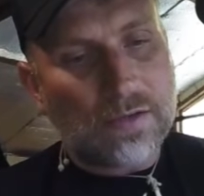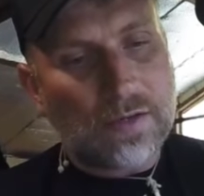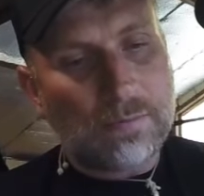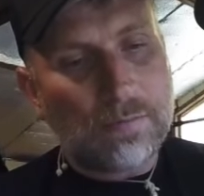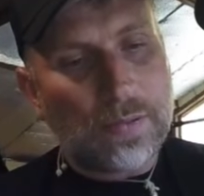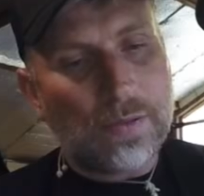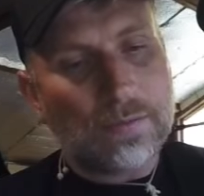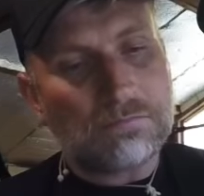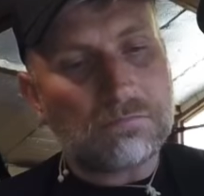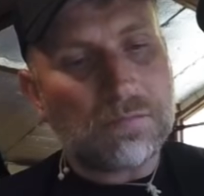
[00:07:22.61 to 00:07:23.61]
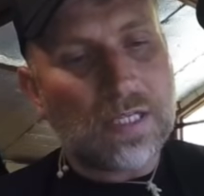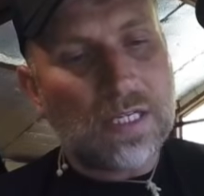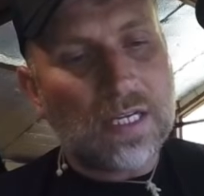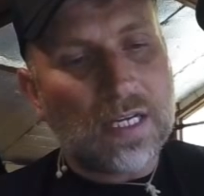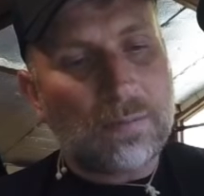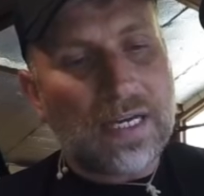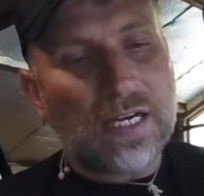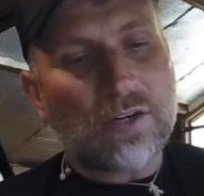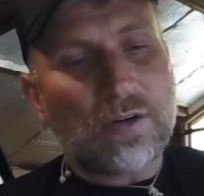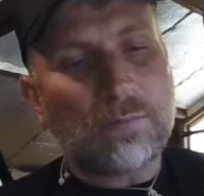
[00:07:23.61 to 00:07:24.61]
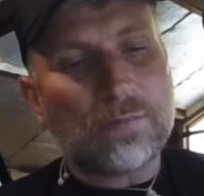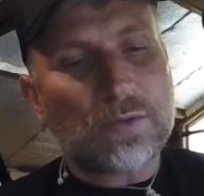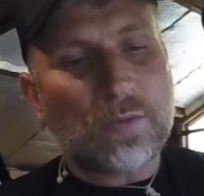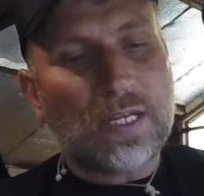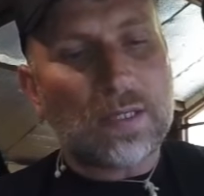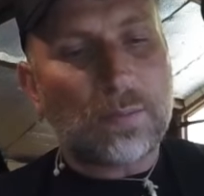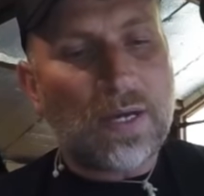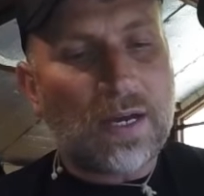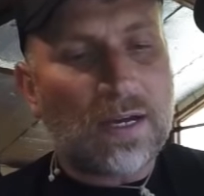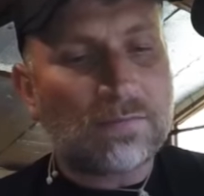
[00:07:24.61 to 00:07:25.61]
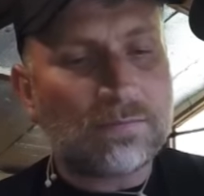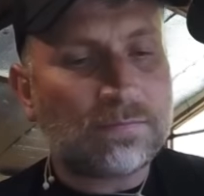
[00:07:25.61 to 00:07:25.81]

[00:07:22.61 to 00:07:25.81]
crimp about a crimp's width apart,